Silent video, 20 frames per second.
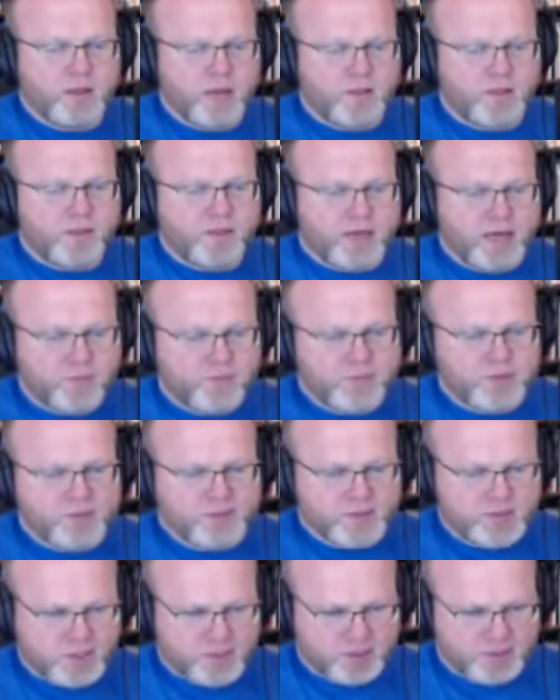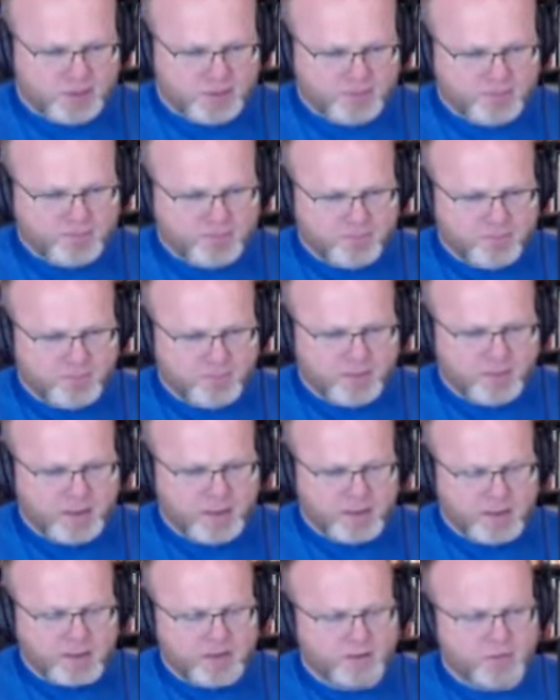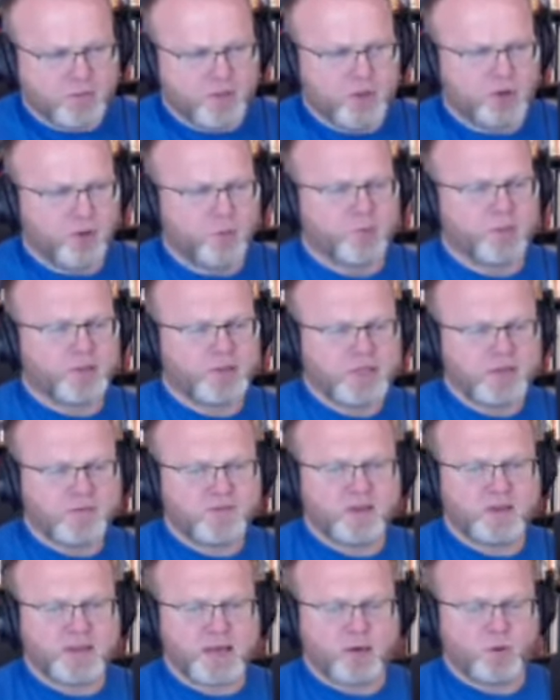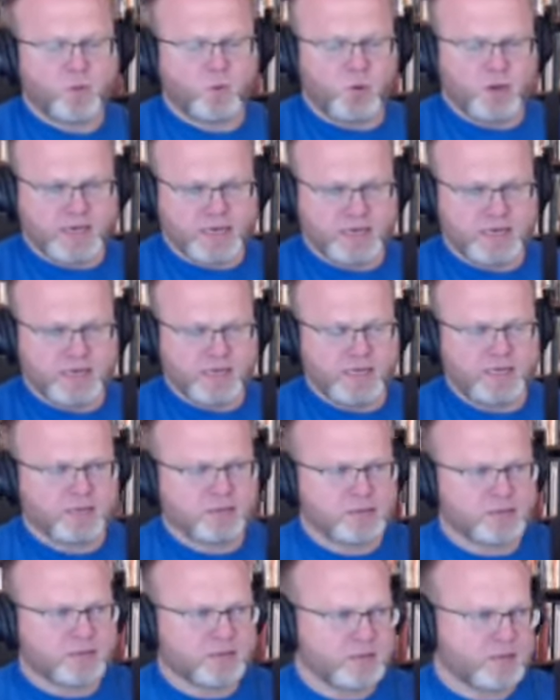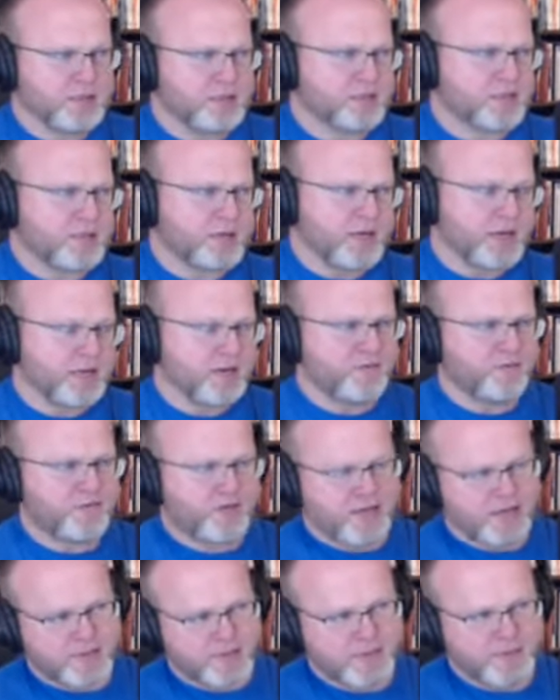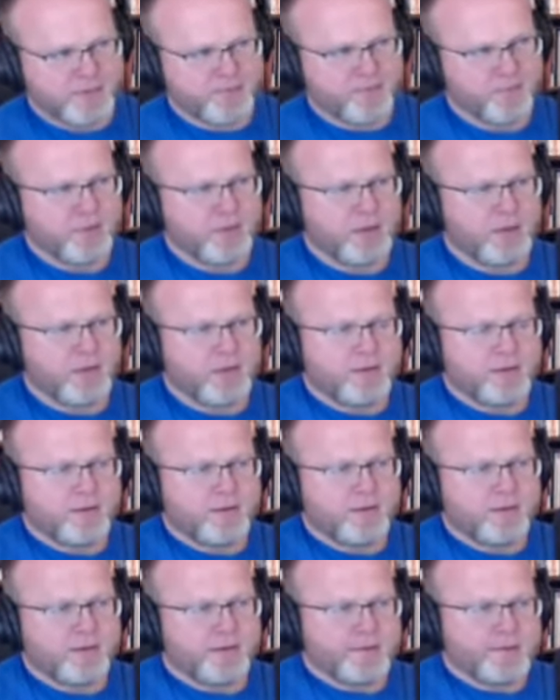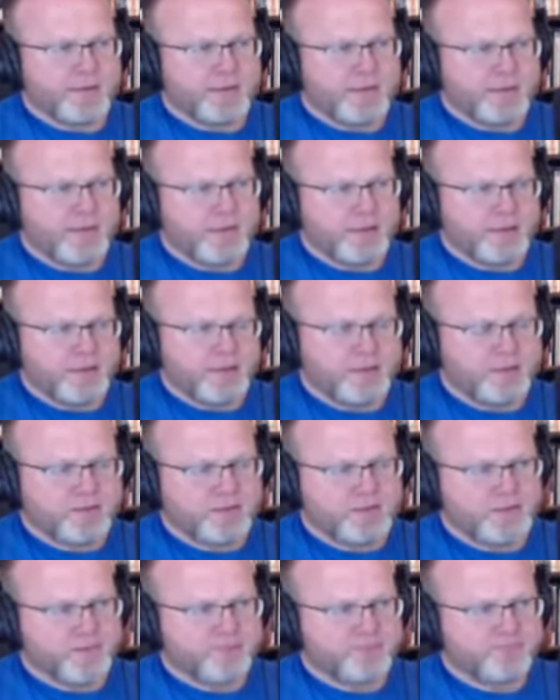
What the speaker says: That position, you know, believing that way is kind of a, it's